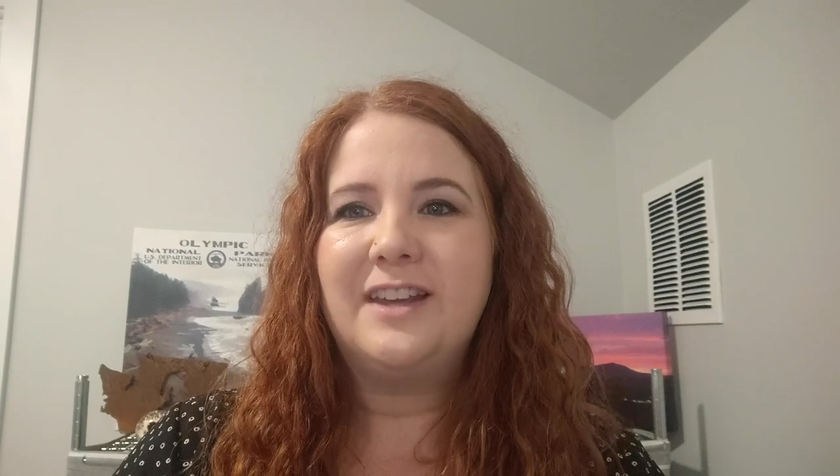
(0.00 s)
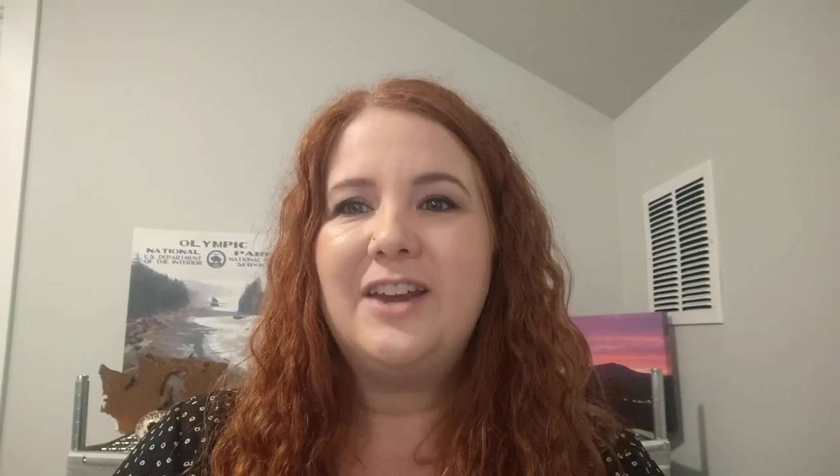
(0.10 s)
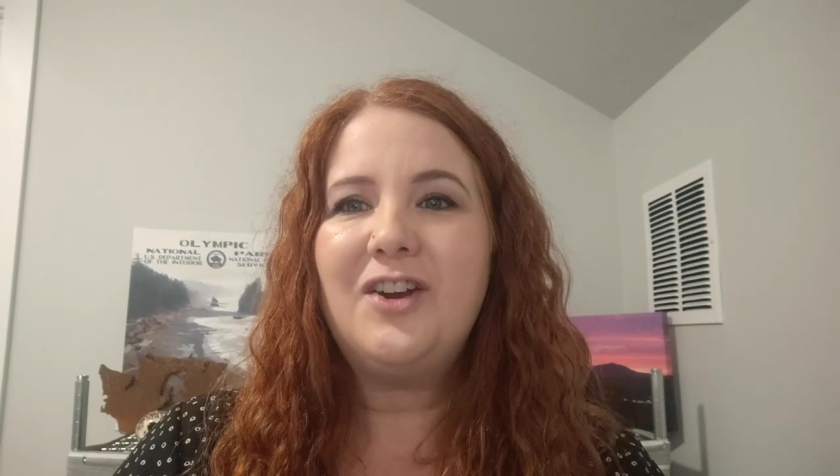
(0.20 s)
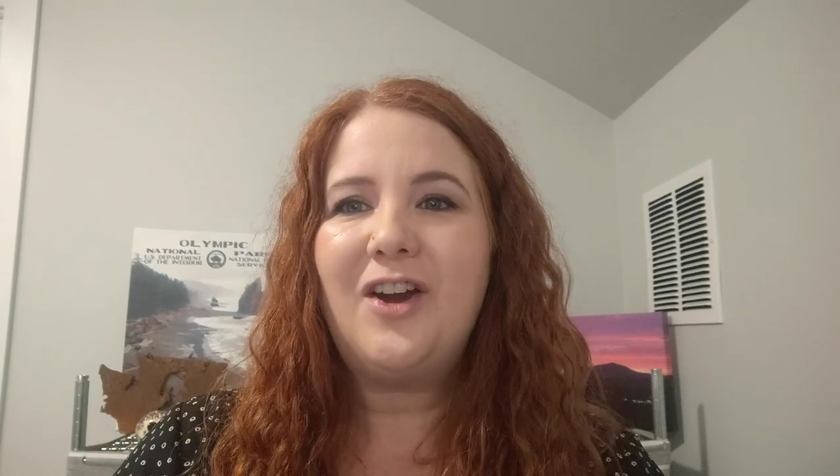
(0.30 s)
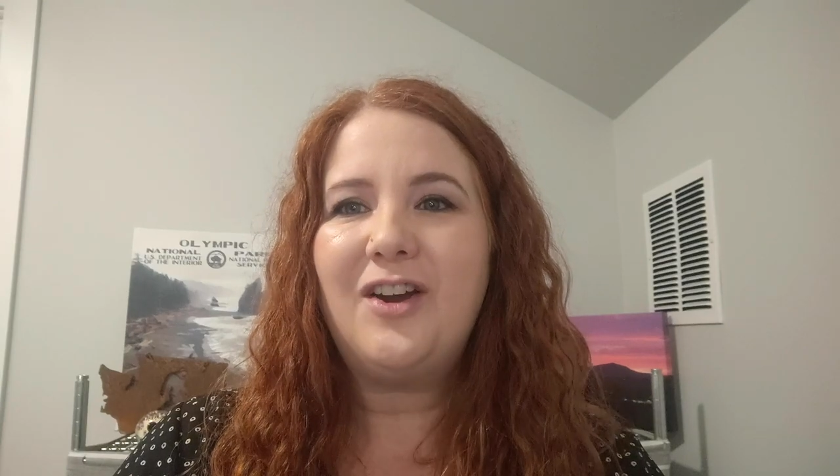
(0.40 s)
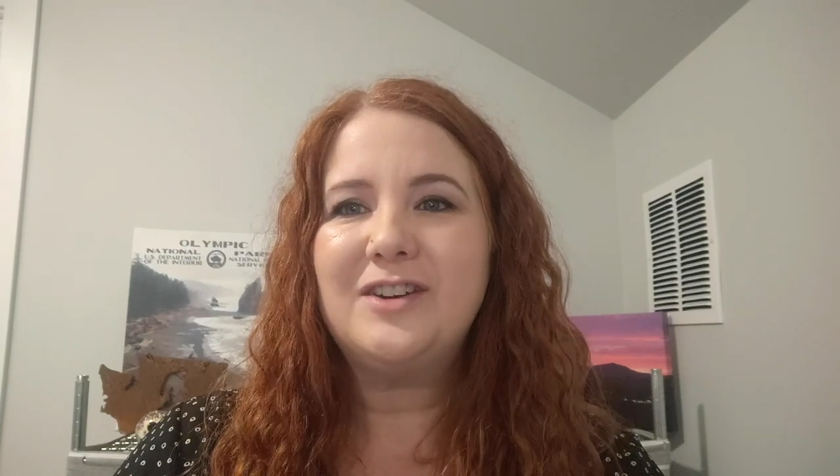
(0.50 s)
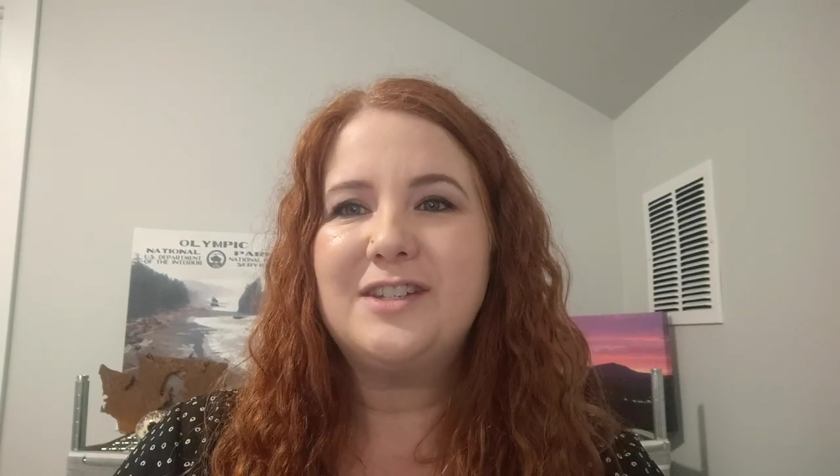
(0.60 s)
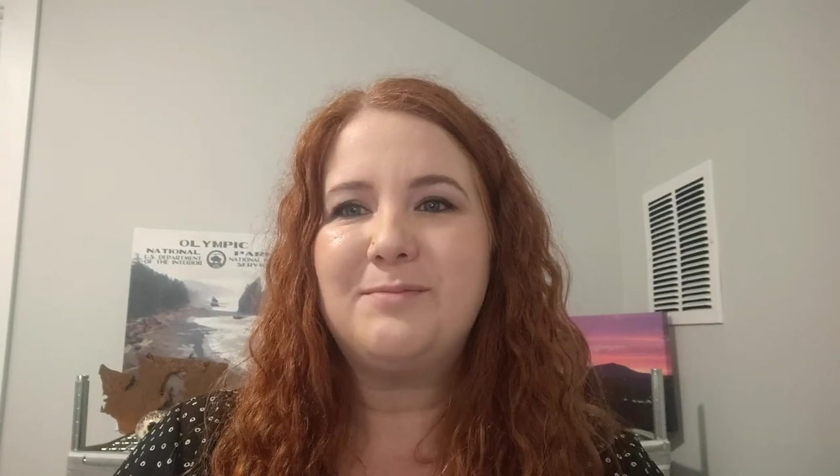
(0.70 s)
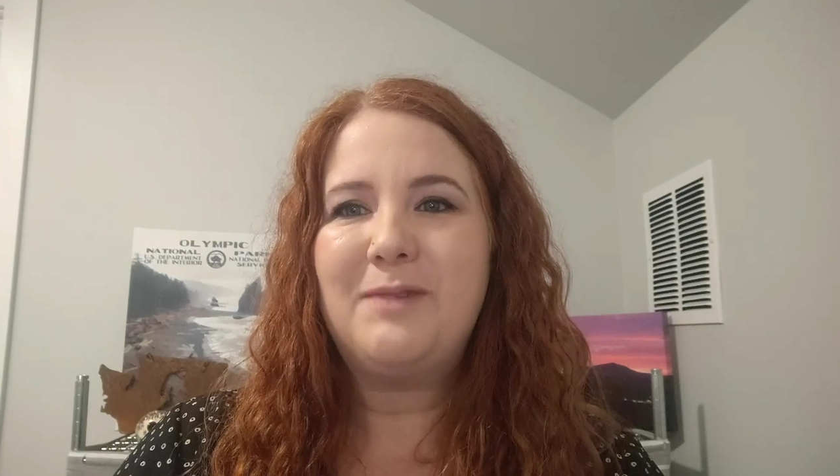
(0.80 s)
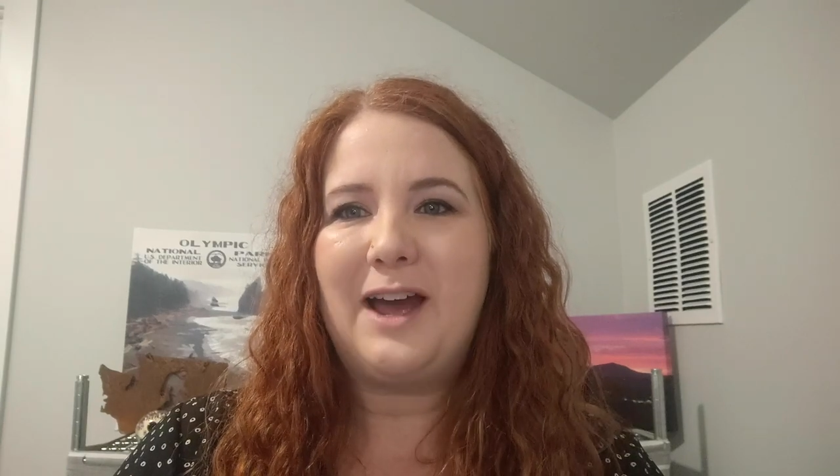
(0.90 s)
Here are
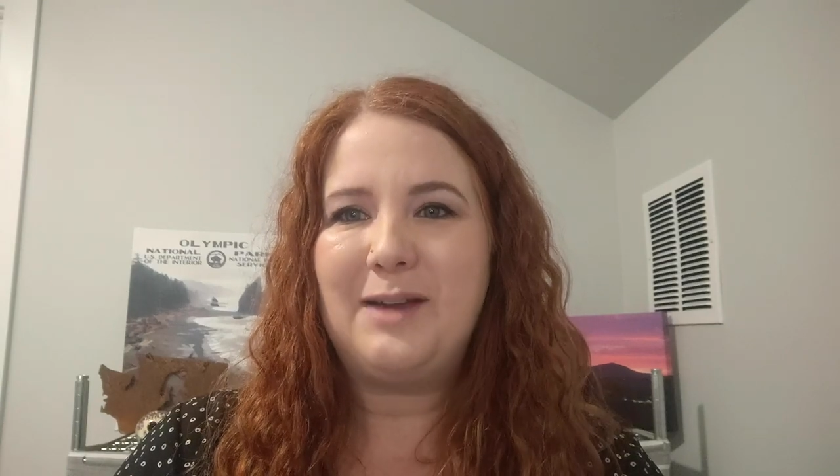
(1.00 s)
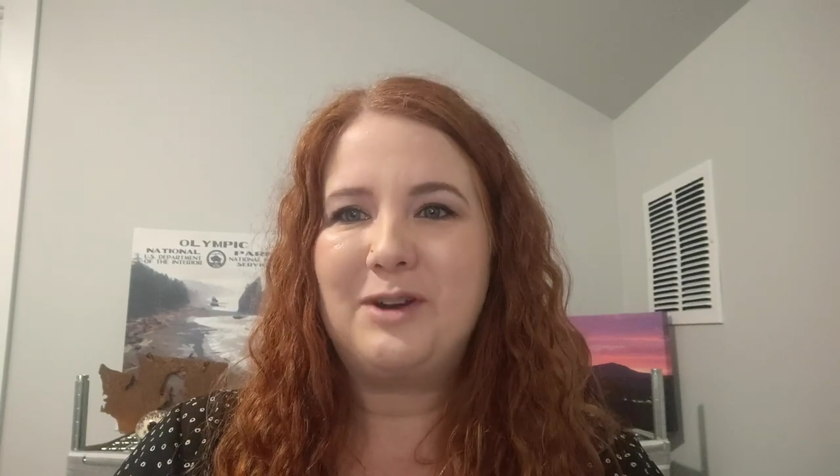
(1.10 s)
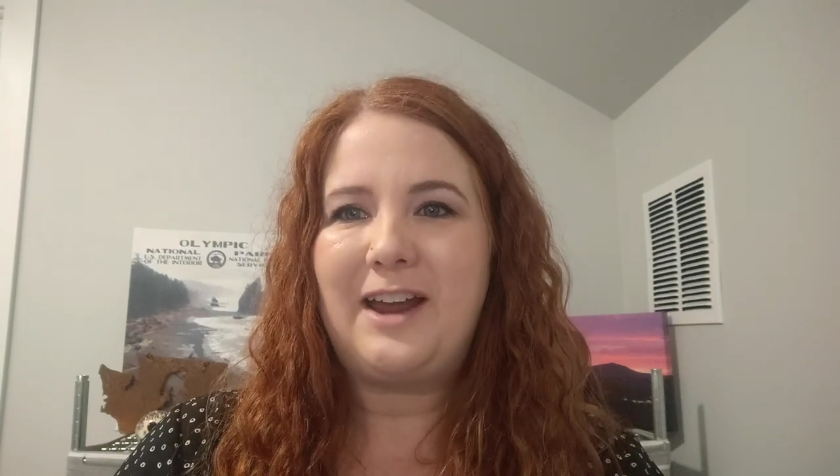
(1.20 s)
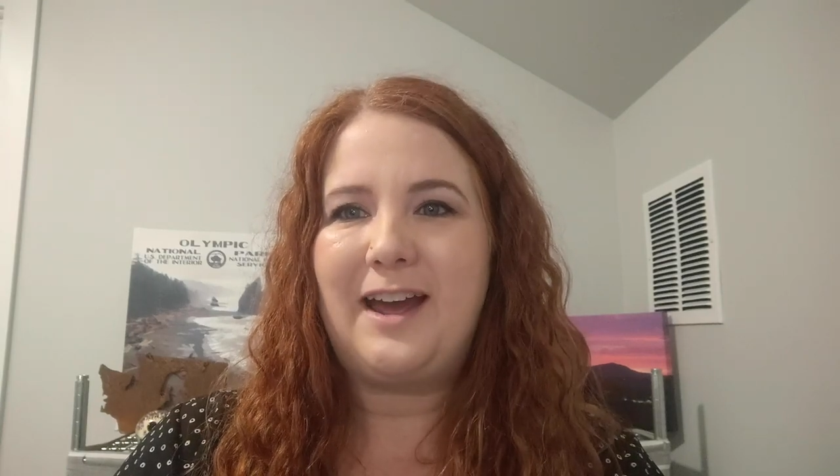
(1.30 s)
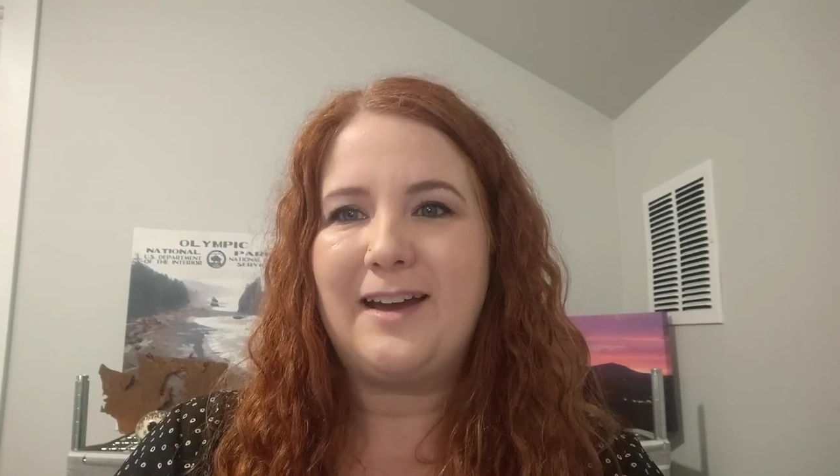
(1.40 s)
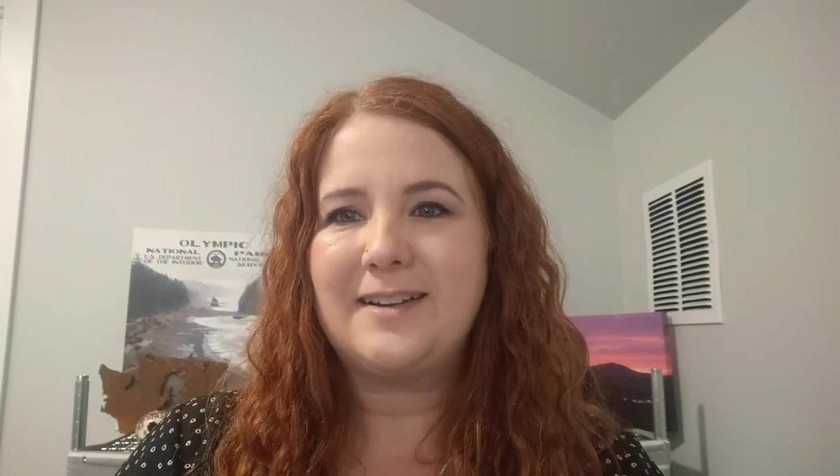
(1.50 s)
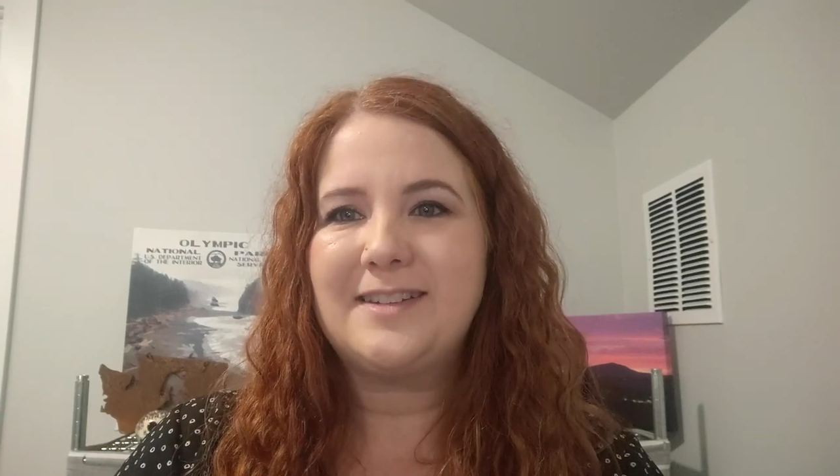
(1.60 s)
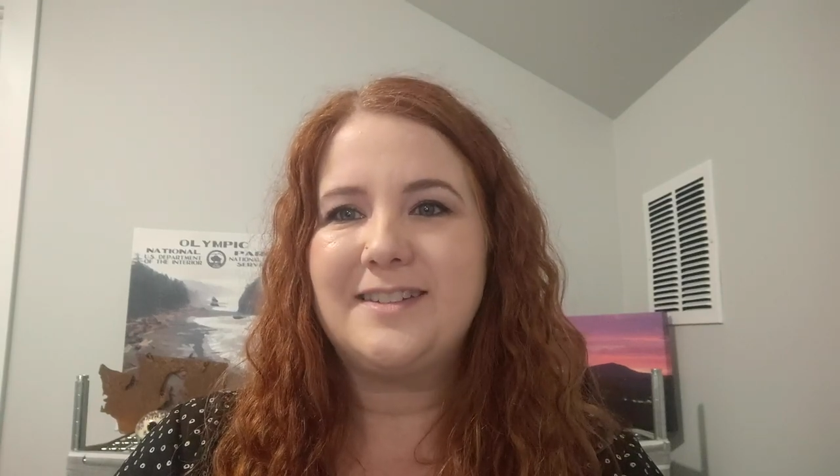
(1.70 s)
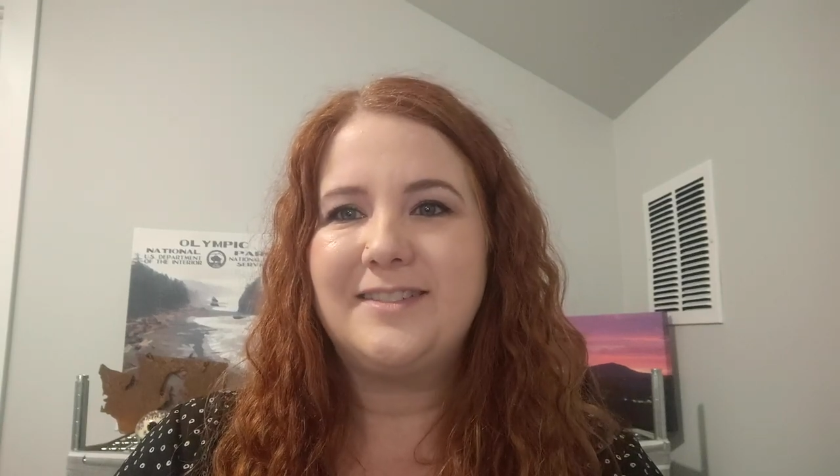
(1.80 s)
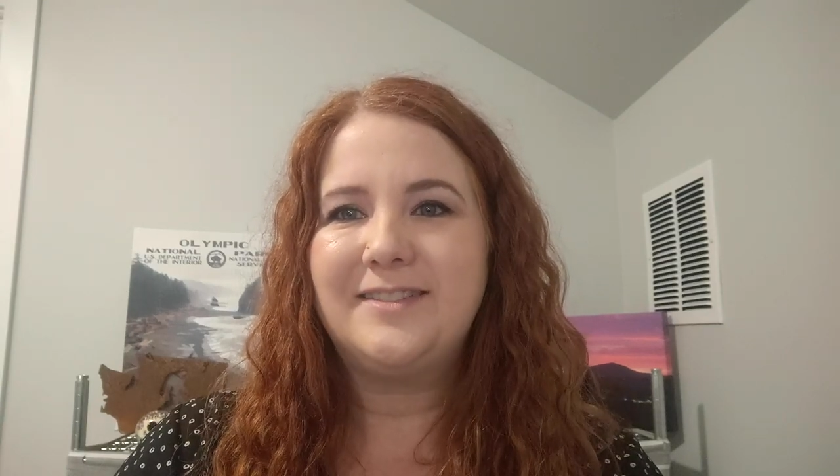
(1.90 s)
some hybrid
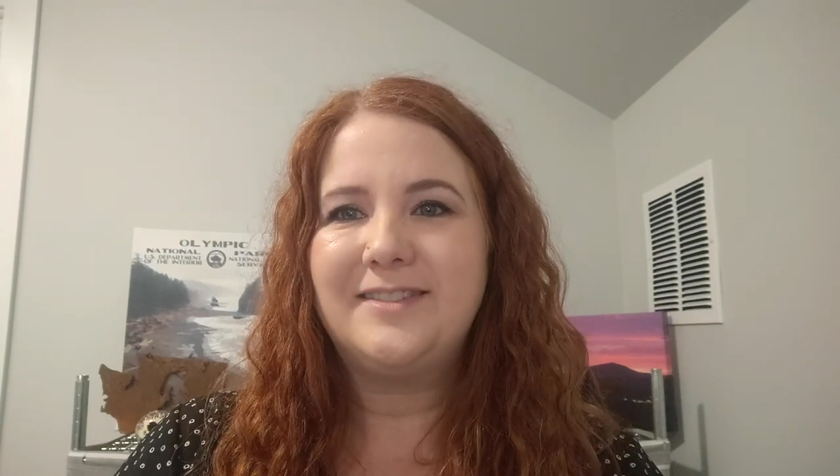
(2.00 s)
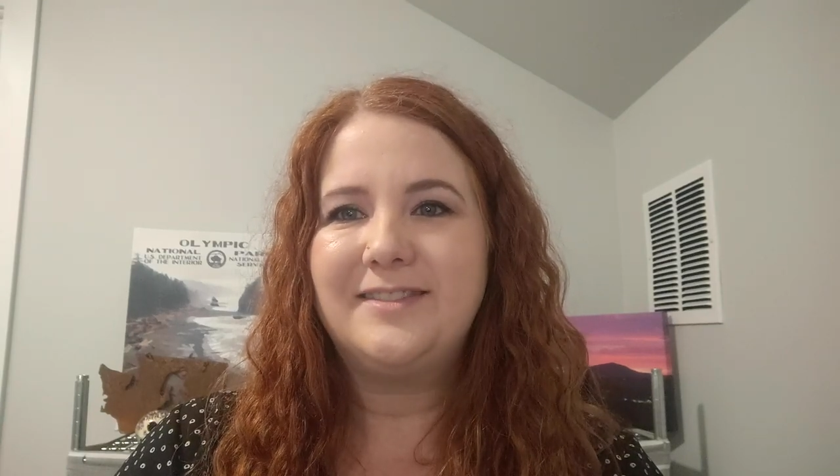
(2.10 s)
hacks.